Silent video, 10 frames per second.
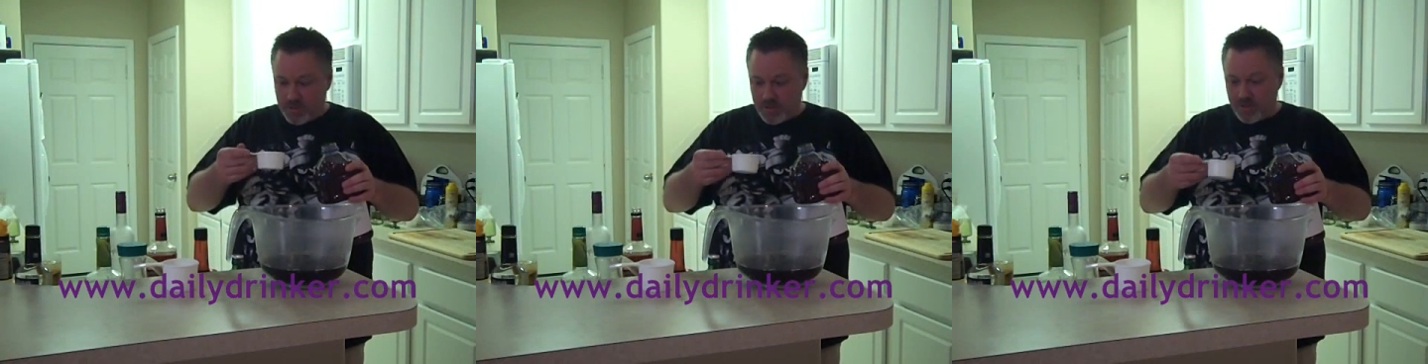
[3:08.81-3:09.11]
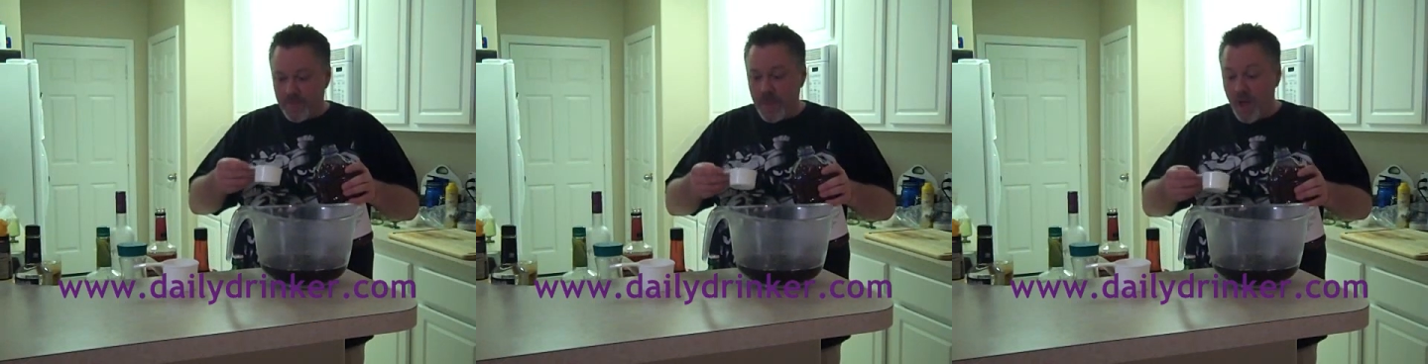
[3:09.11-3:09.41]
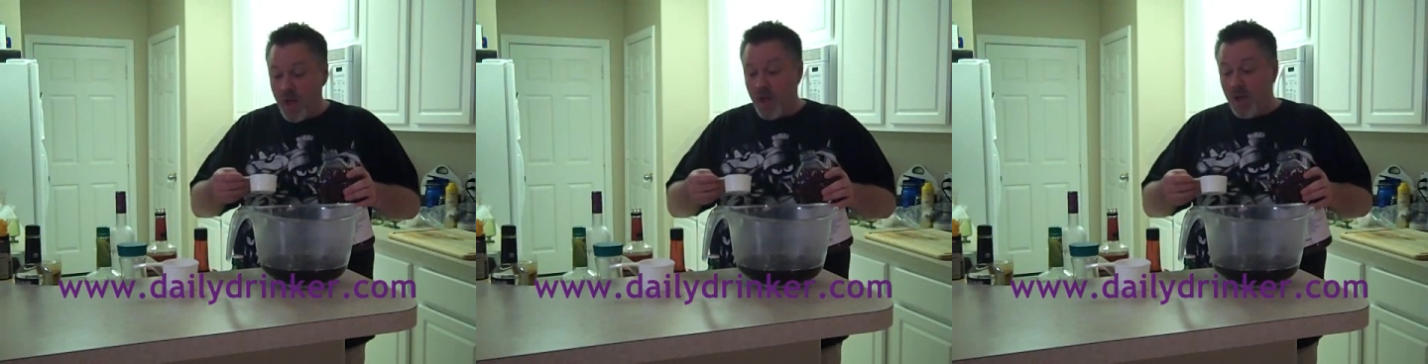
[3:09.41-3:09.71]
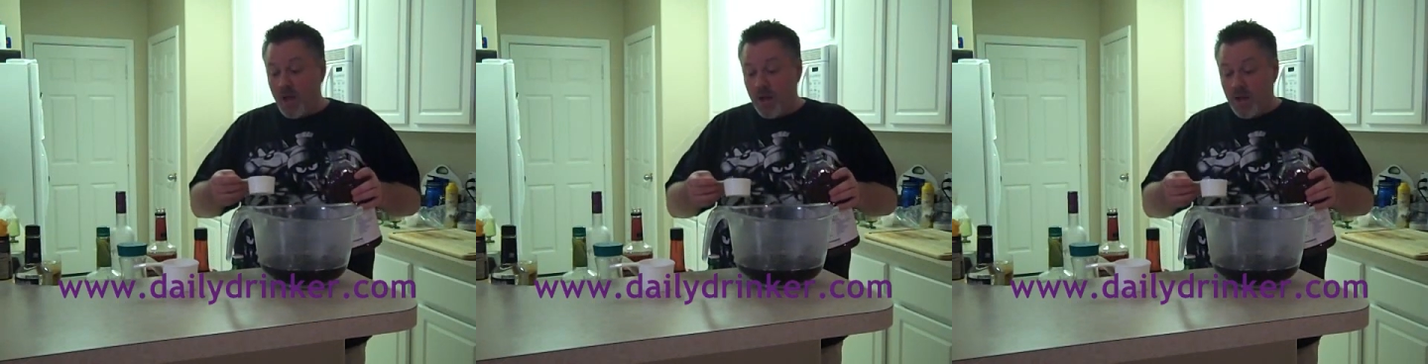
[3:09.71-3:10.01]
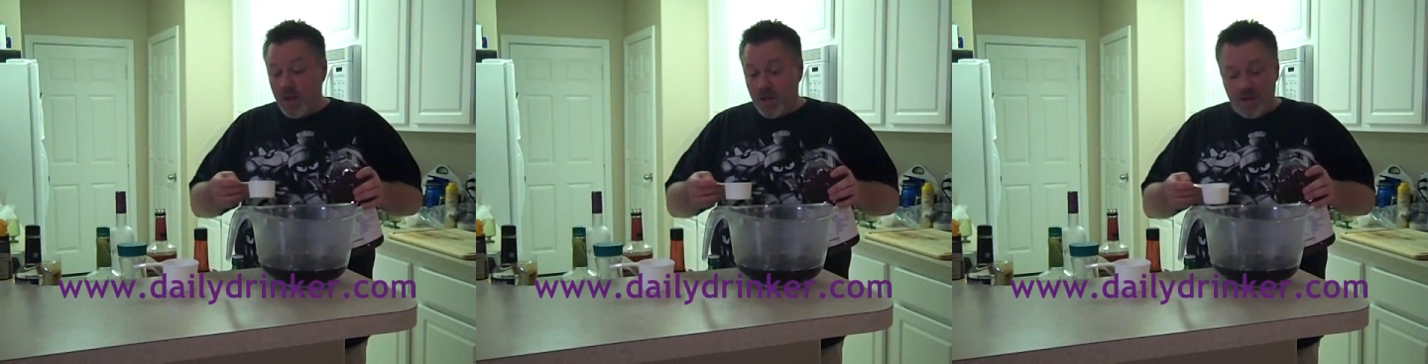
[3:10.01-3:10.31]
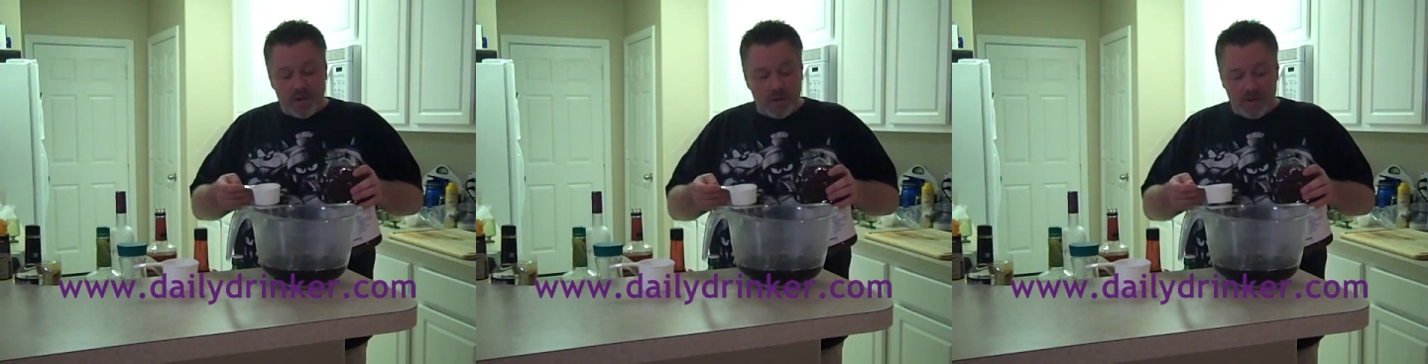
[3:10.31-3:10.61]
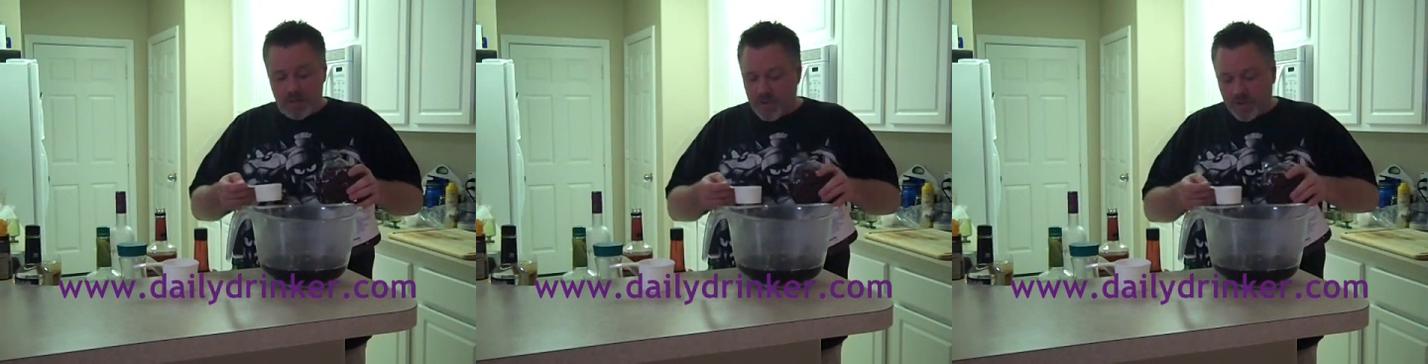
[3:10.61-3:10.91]
So,
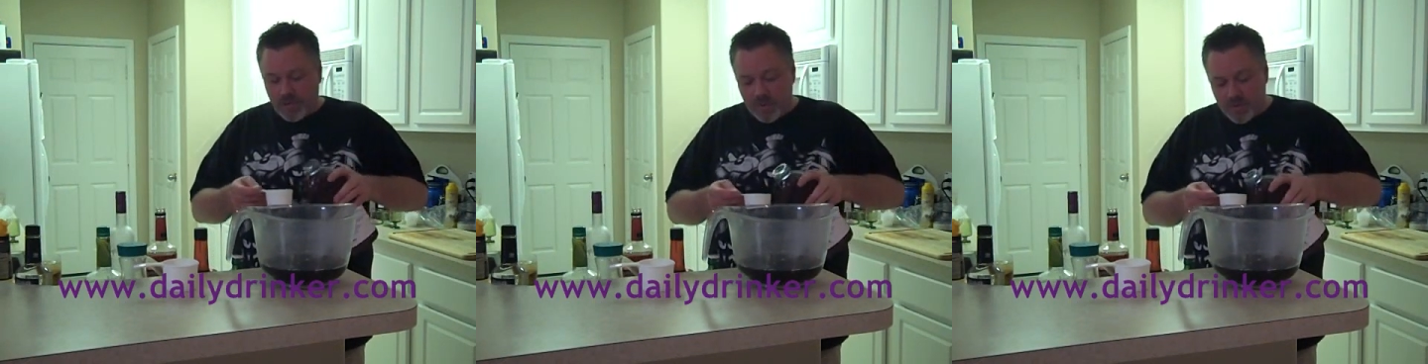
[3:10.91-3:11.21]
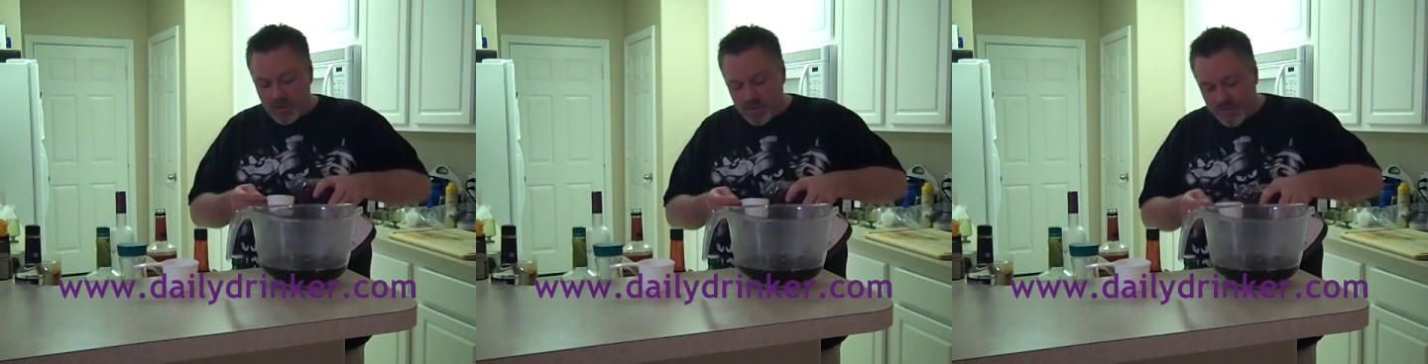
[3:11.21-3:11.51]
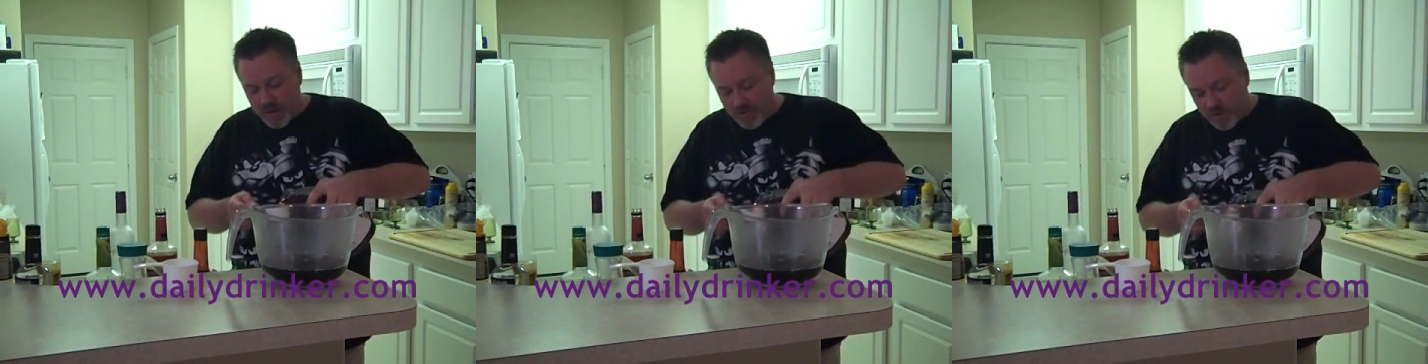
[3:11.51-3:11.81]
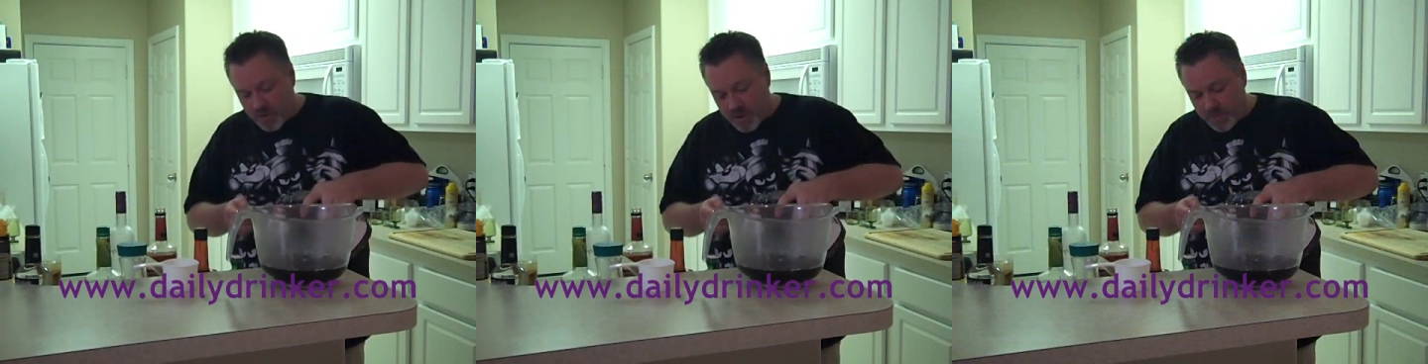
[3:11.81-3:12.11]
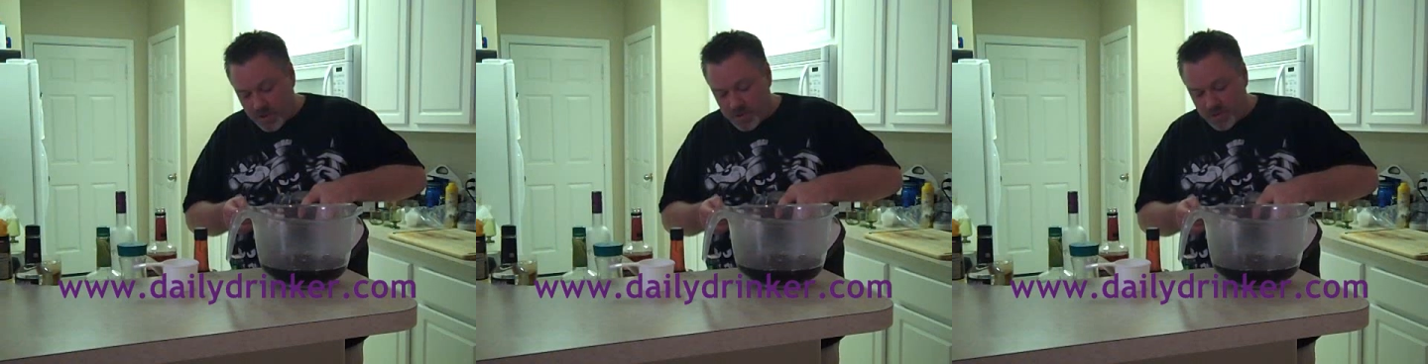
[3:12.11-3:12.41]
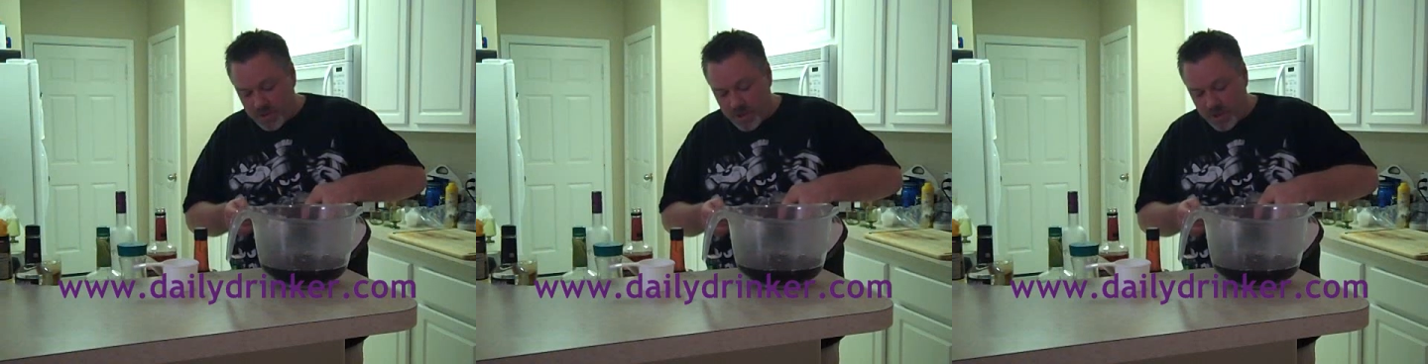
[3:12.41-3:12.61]
3/4 of a cup of cranberry juice.